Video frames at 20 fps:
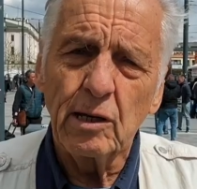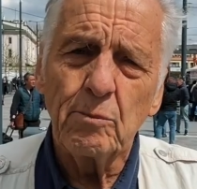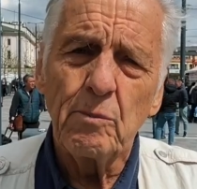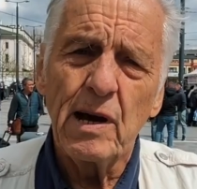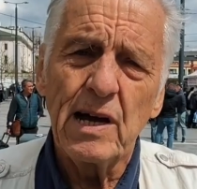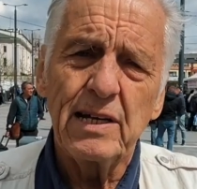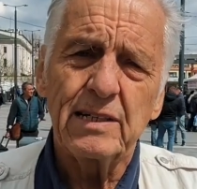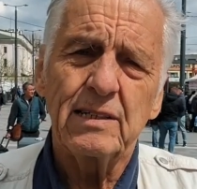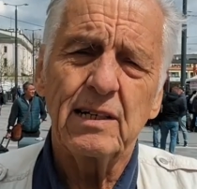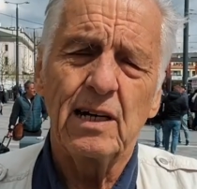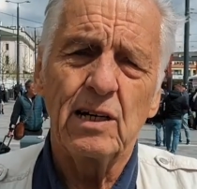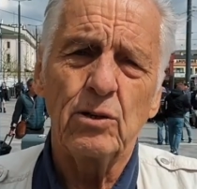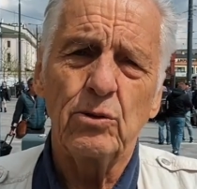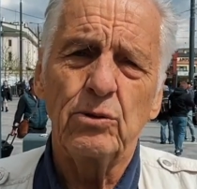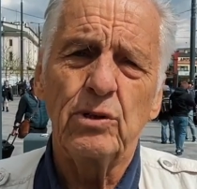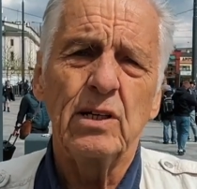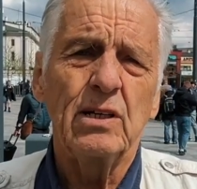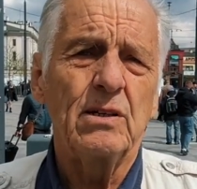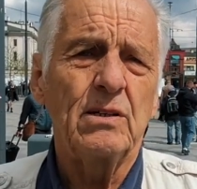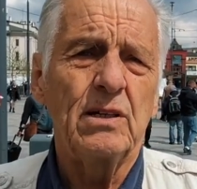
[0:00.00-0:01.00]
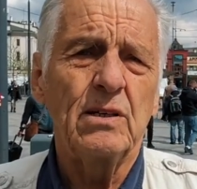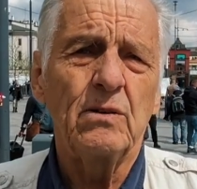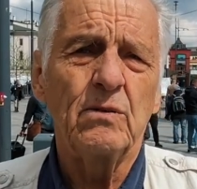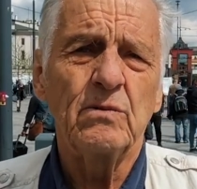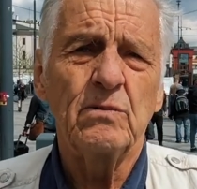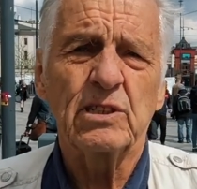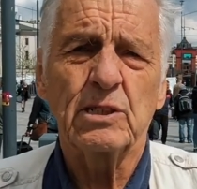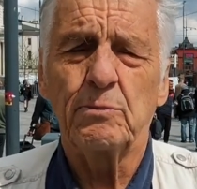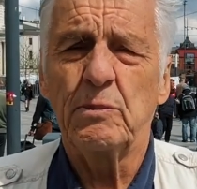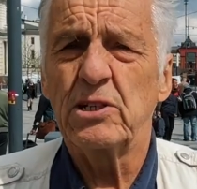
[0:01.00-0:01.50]
back how
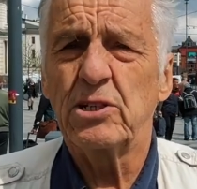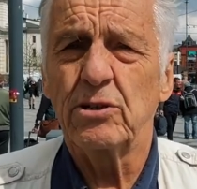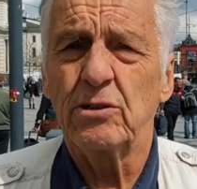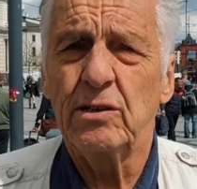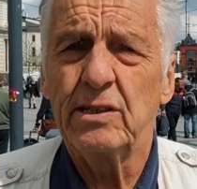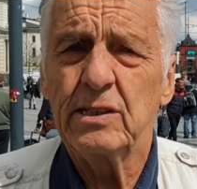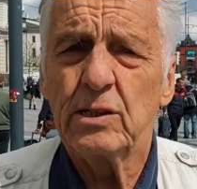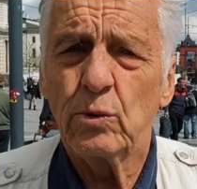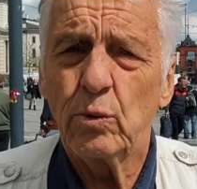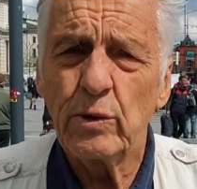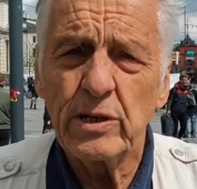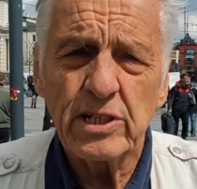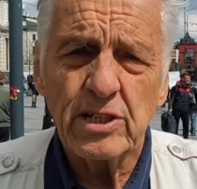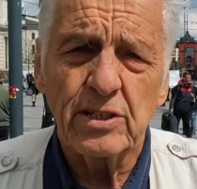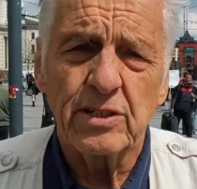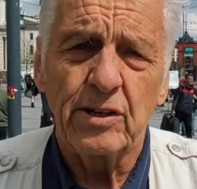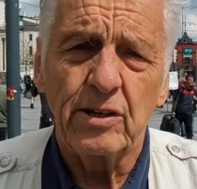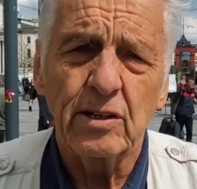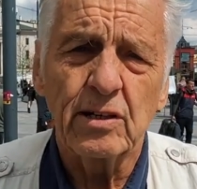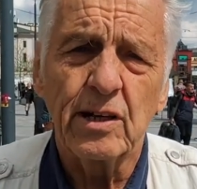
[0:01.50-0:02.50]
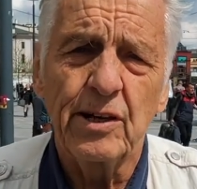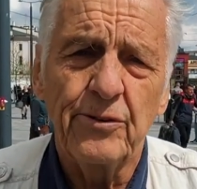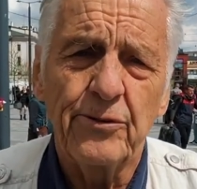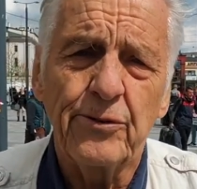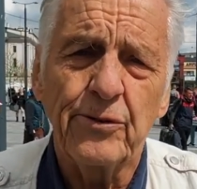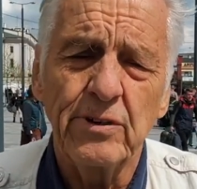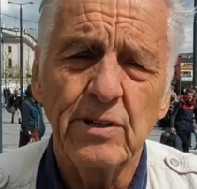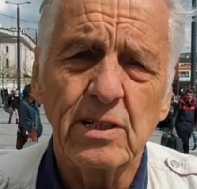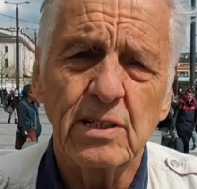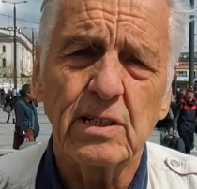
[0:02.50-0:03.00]
especially the Western
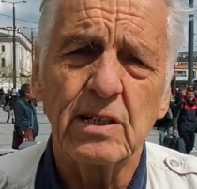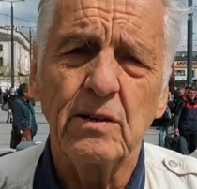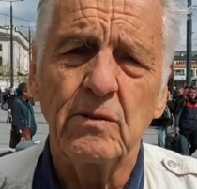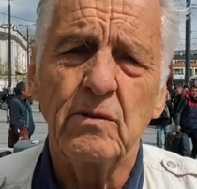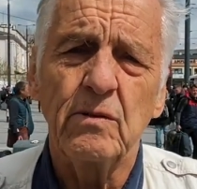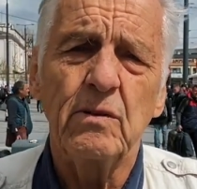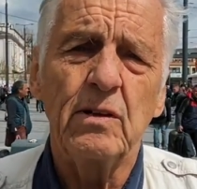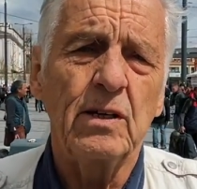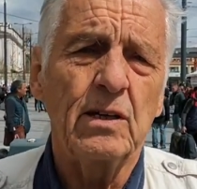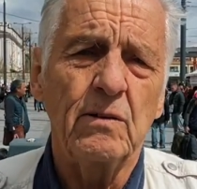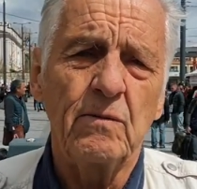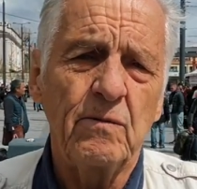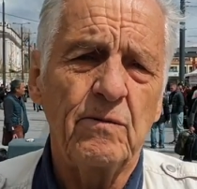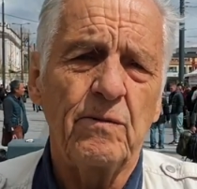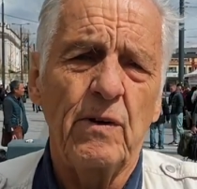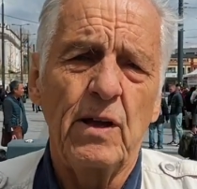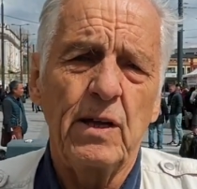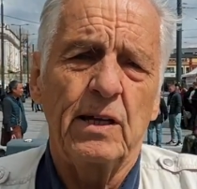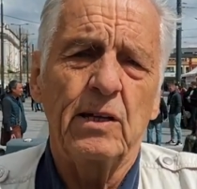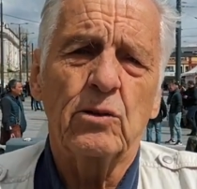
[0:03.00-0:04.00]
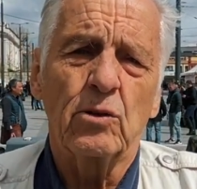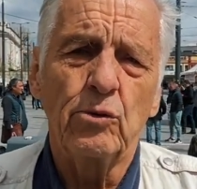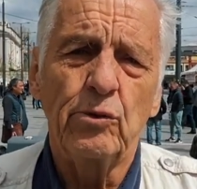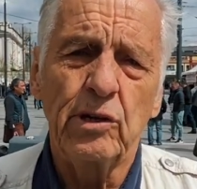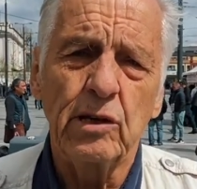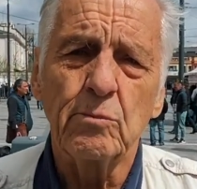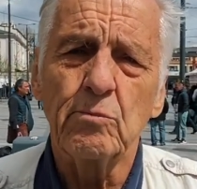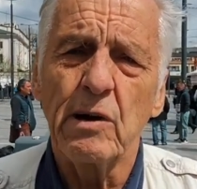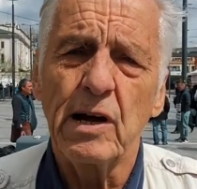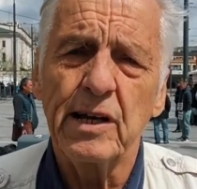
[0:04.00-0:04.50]
countries, and
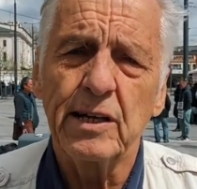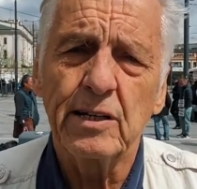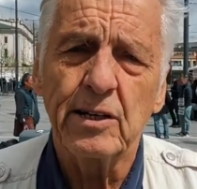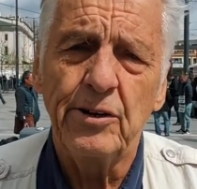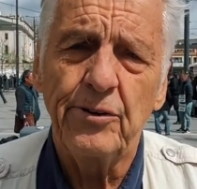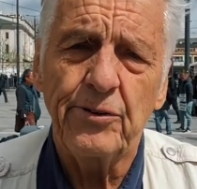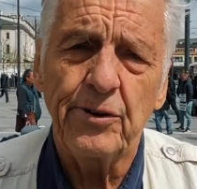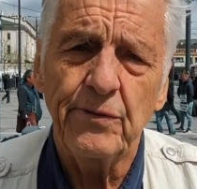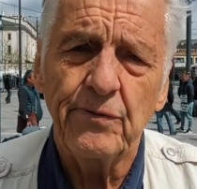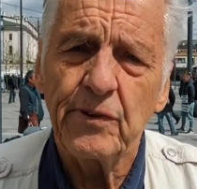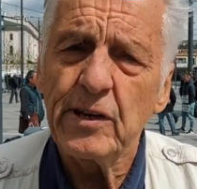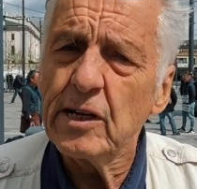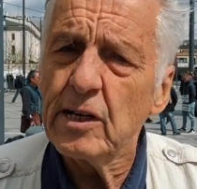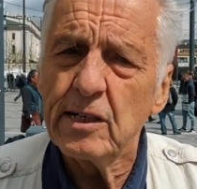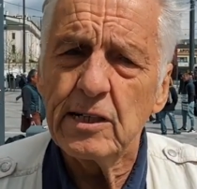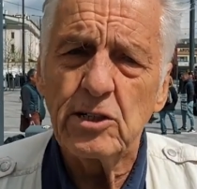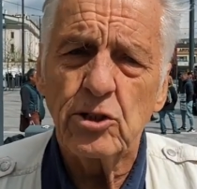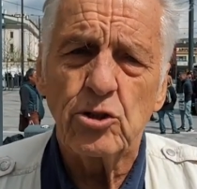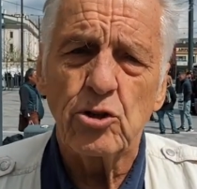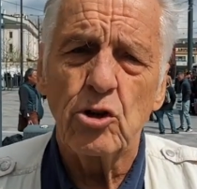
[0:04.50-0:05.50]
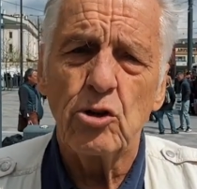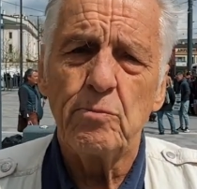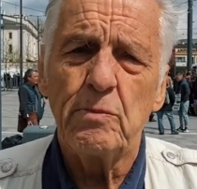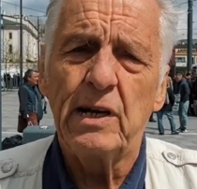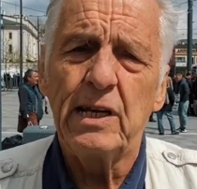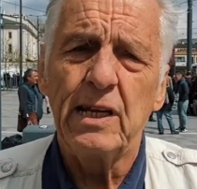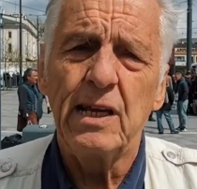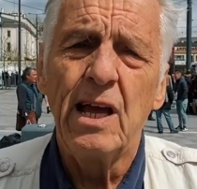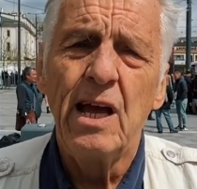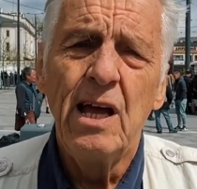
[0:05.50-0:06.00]
including my country, Finland,
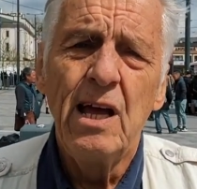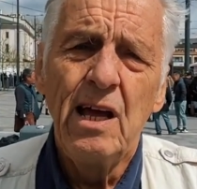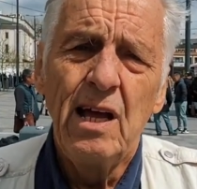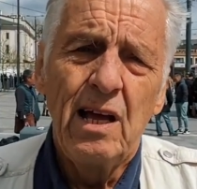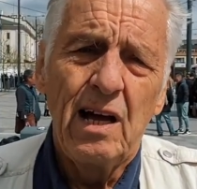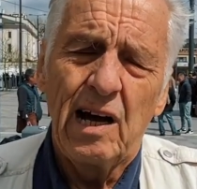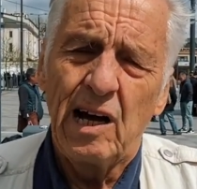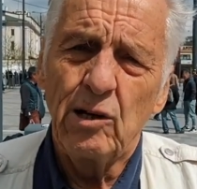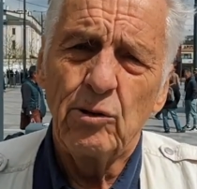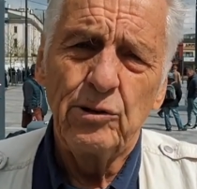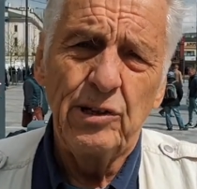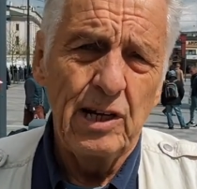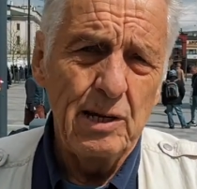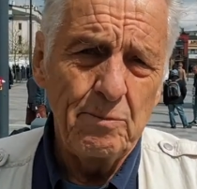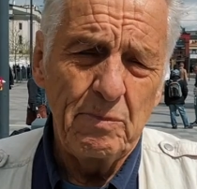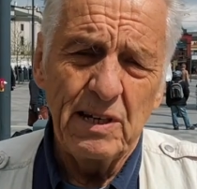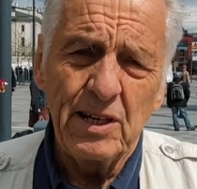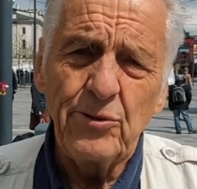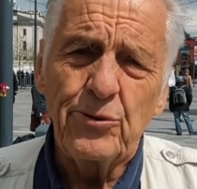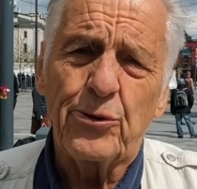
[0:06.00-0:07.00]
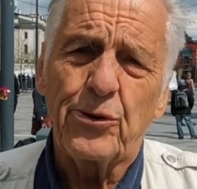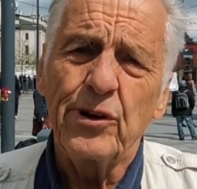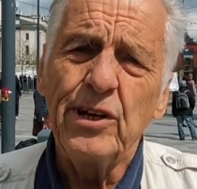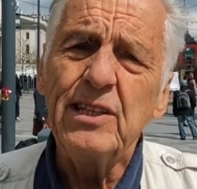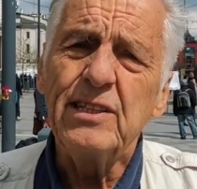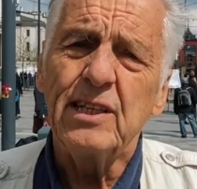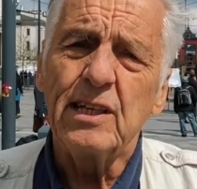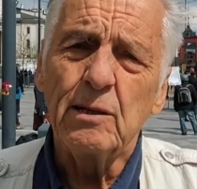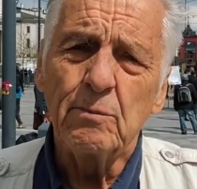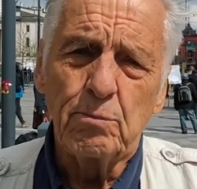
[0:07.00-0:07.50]
Germany, how they've been
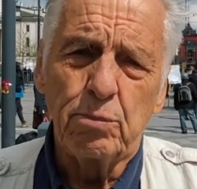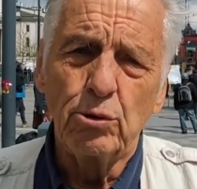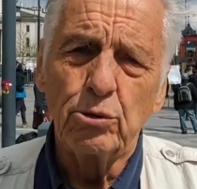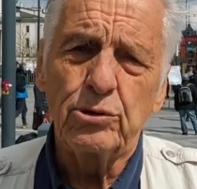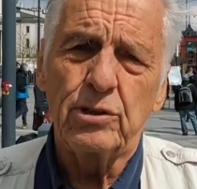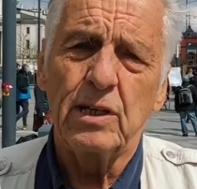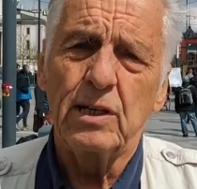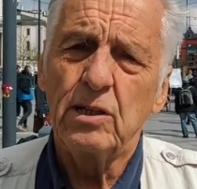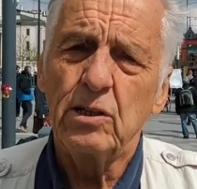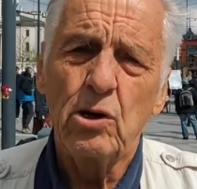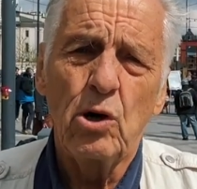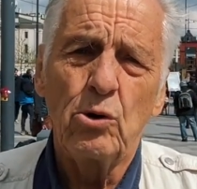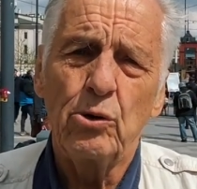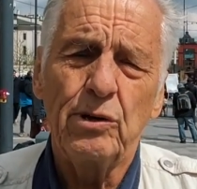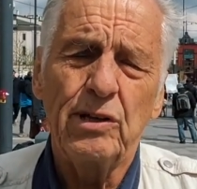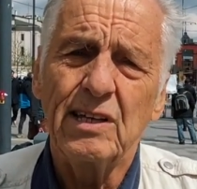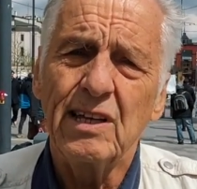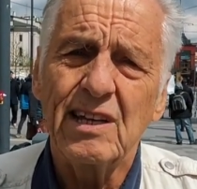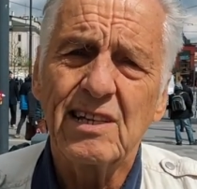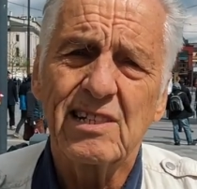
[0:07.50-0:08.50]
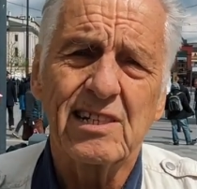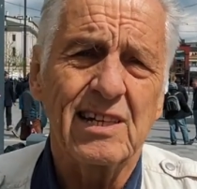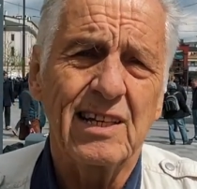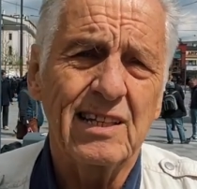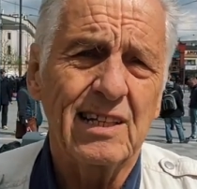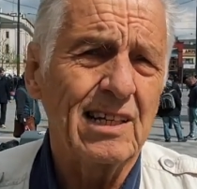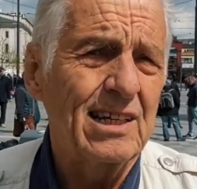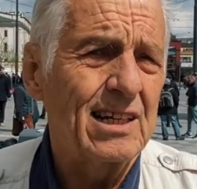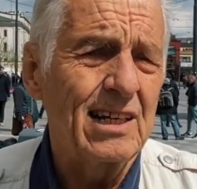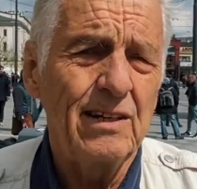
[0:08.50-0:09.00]
treating Putin, knowing
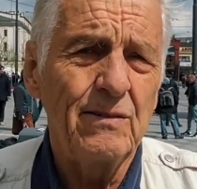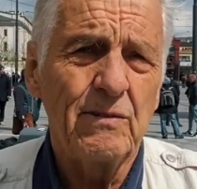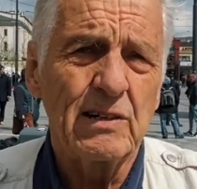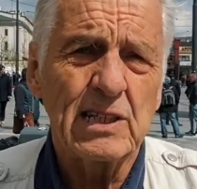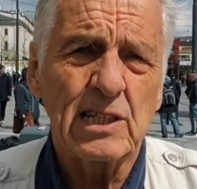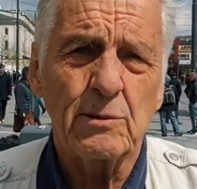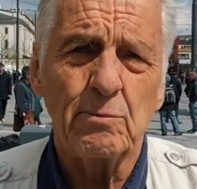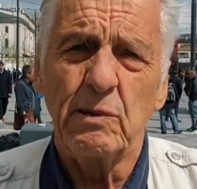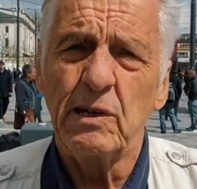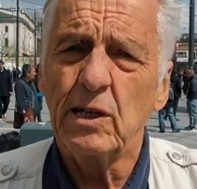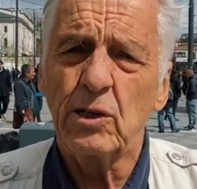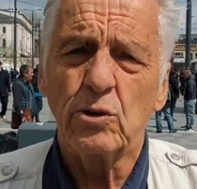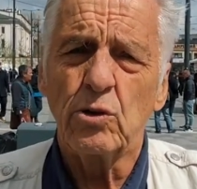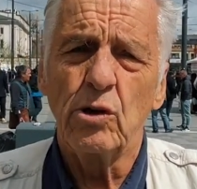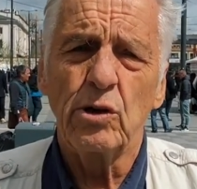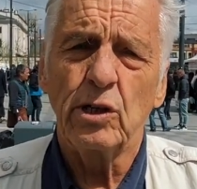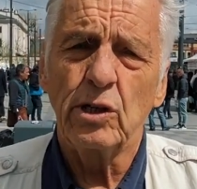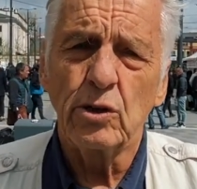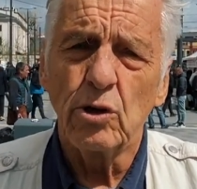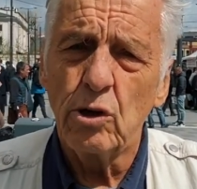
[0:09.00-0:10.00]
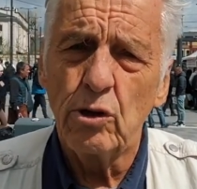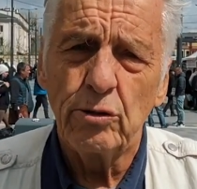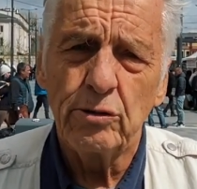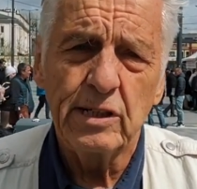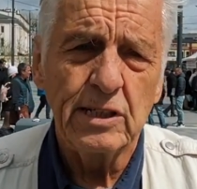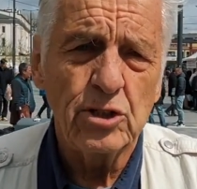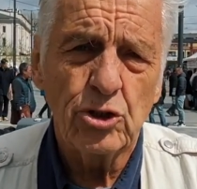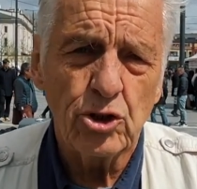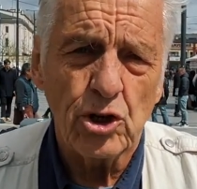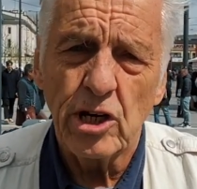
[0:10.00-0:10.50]
exactly what's been going on
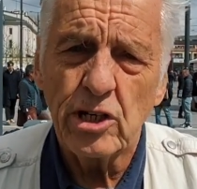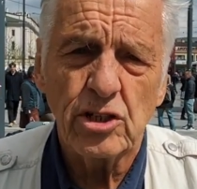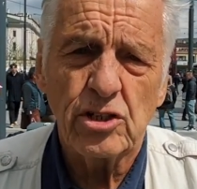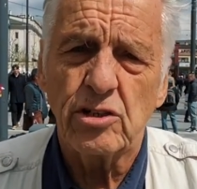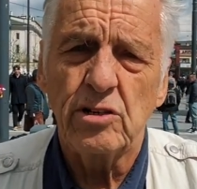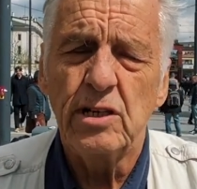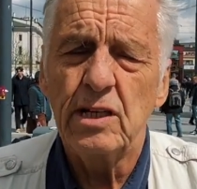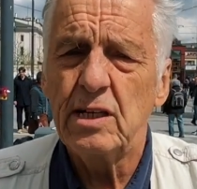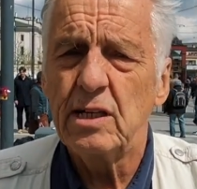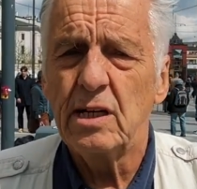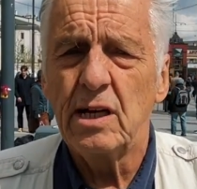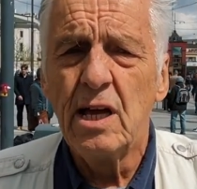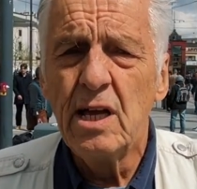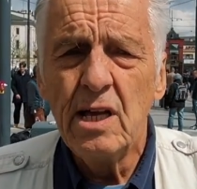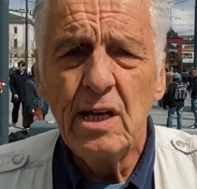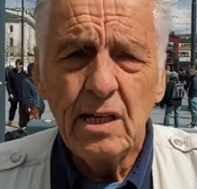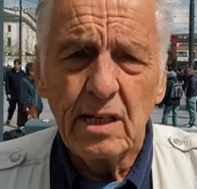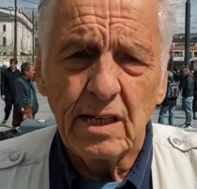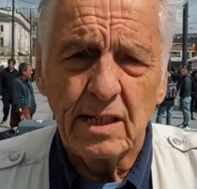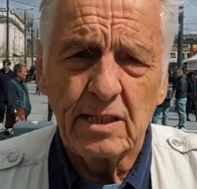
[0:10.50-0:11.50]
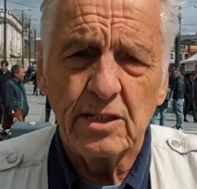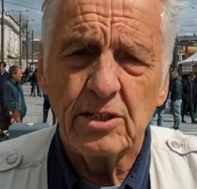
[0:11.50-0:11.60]
in Chechnya, in